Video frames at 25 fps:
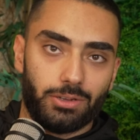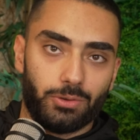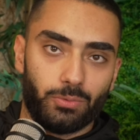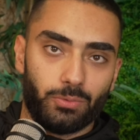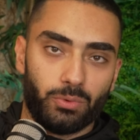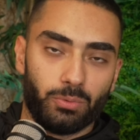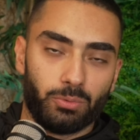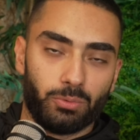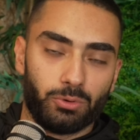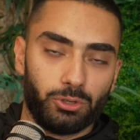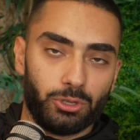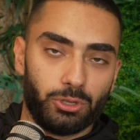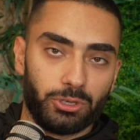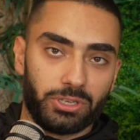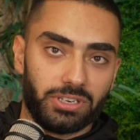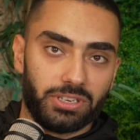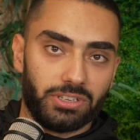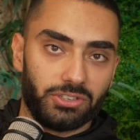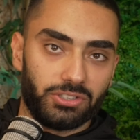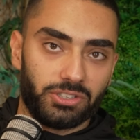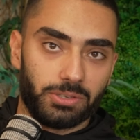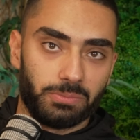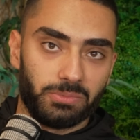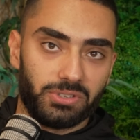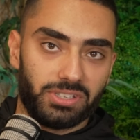We were looking at
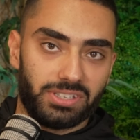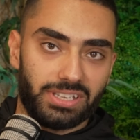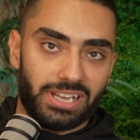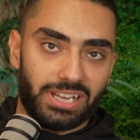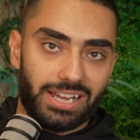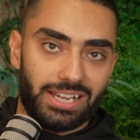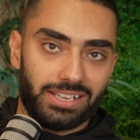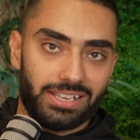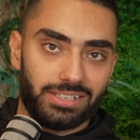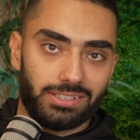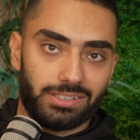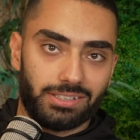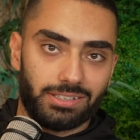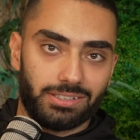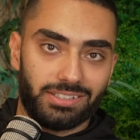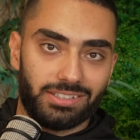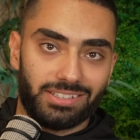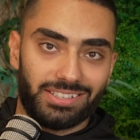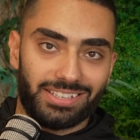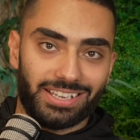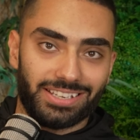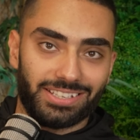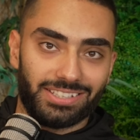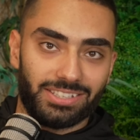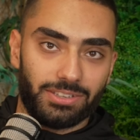some stats.
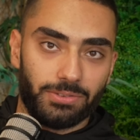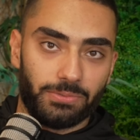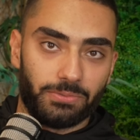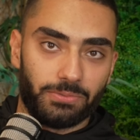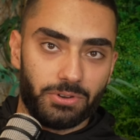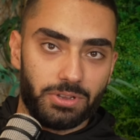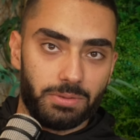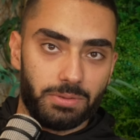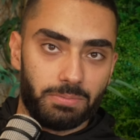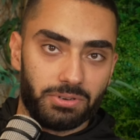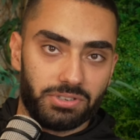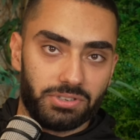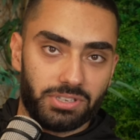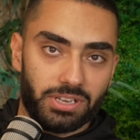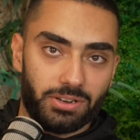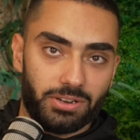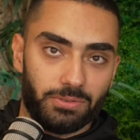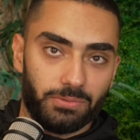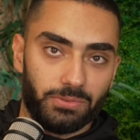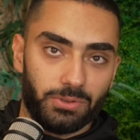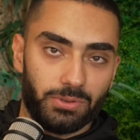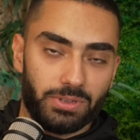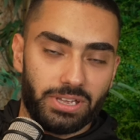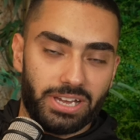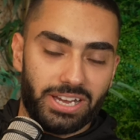63%
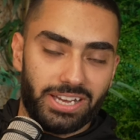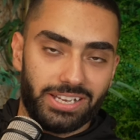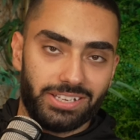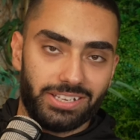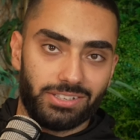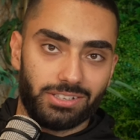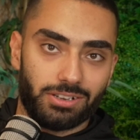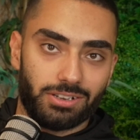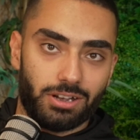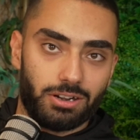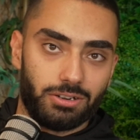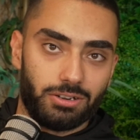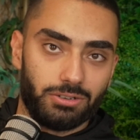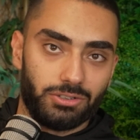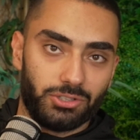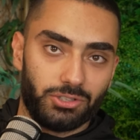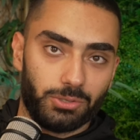of you guys aren't